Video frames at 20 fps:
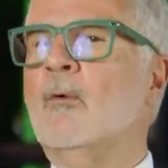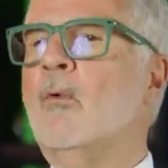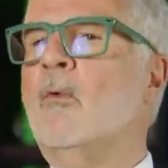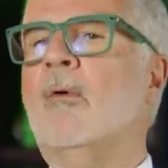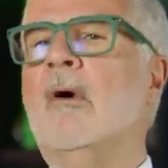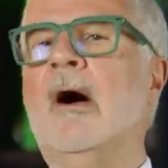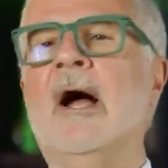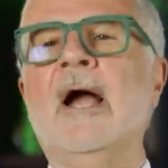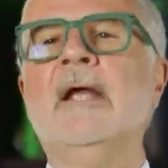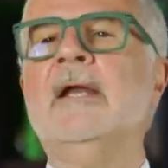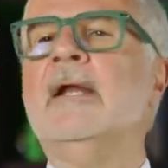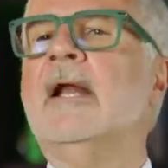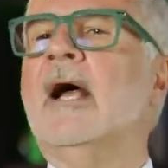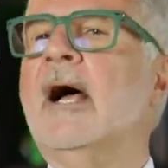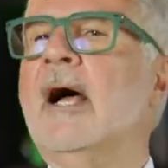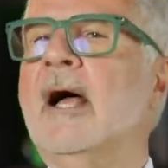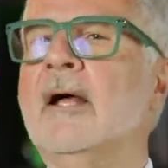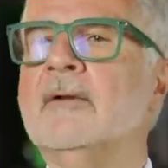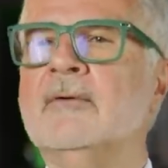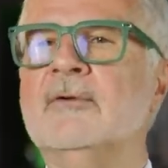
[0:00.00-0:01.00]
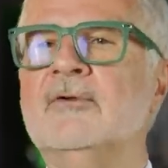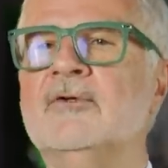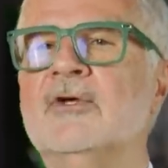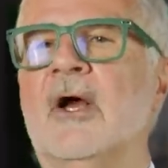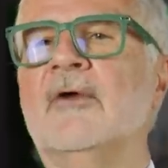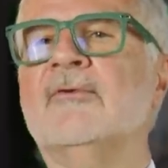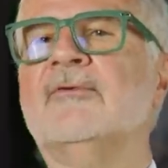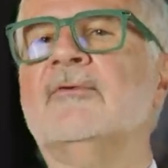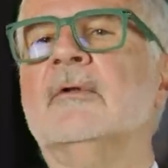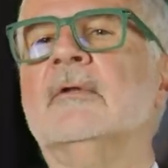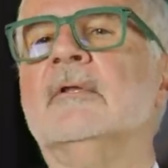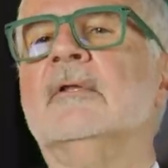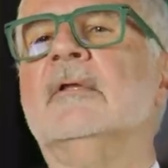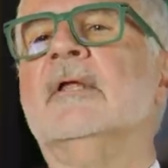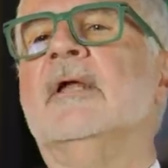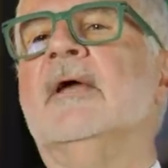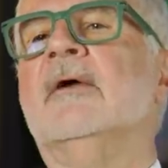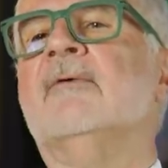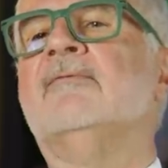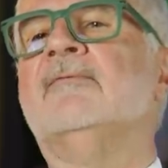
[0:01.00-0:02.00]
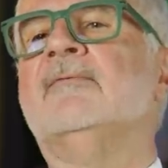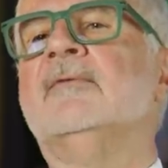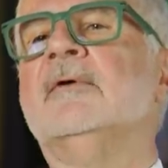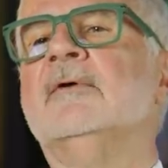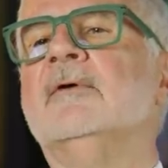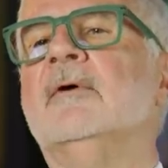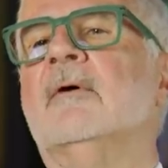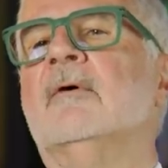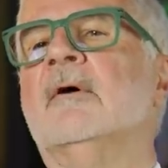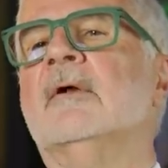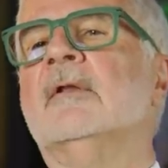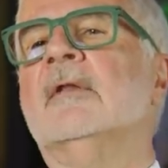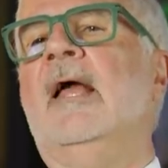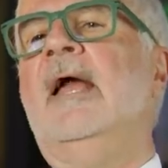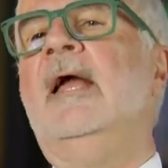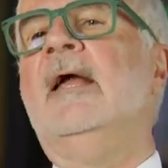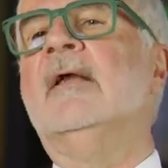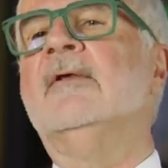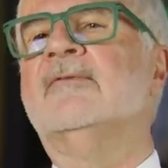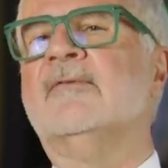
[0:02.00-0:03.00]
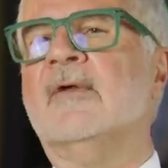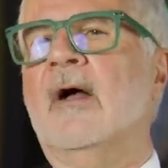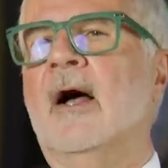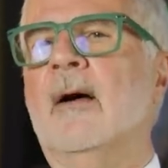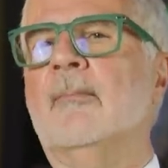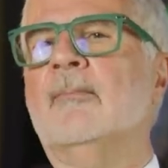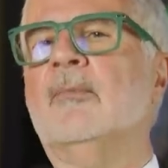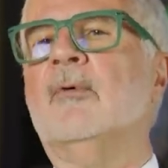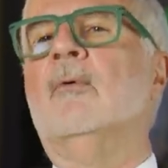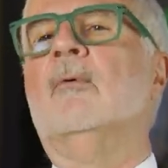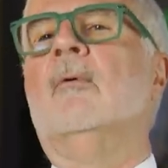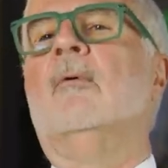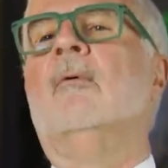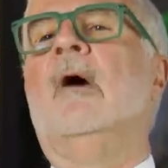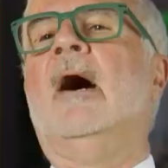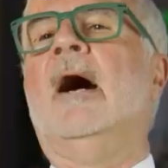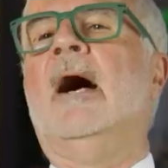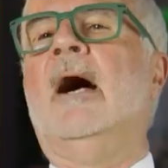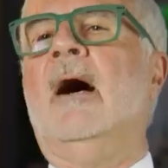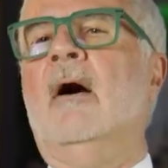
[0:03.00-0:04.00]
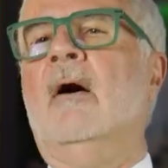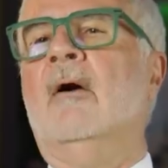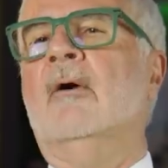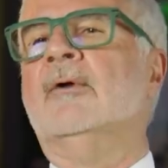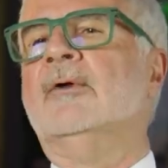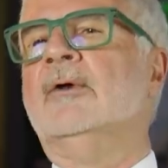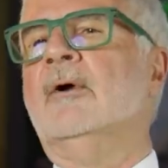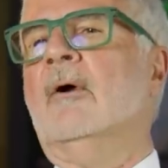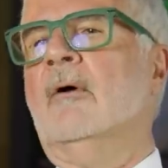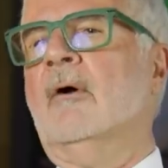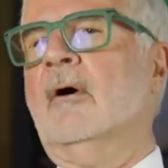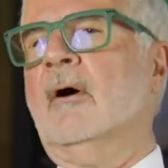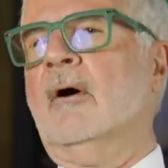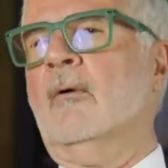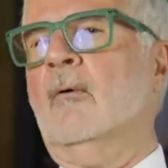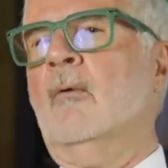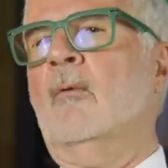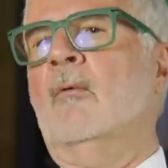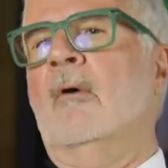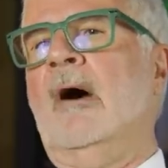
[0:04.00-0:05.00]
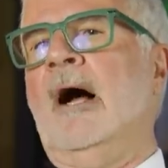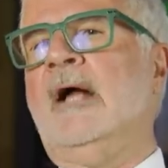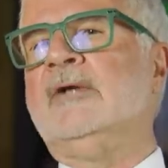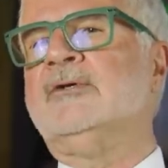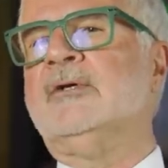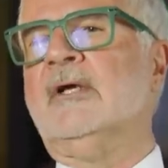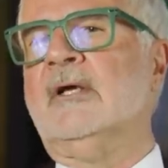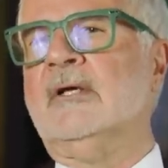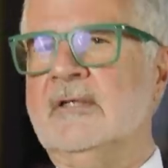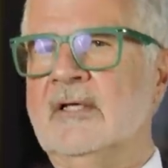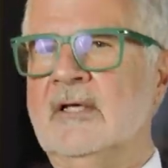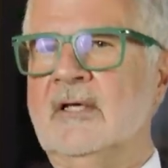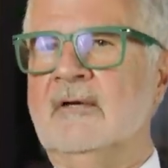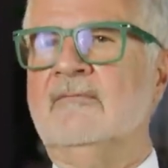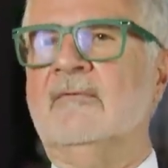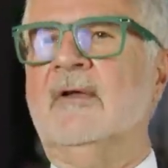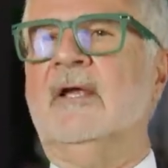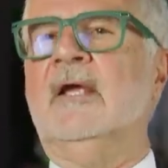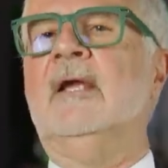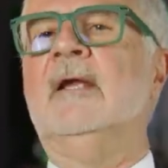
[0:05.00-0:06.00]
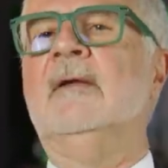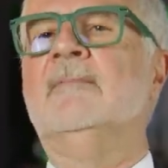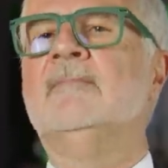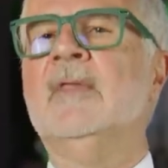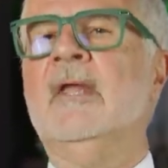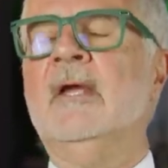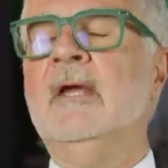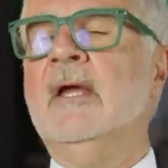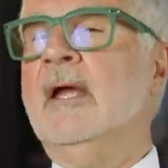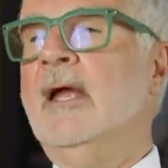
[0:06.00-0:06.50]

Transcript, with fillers: Why not just lift your legs up while you're watching TV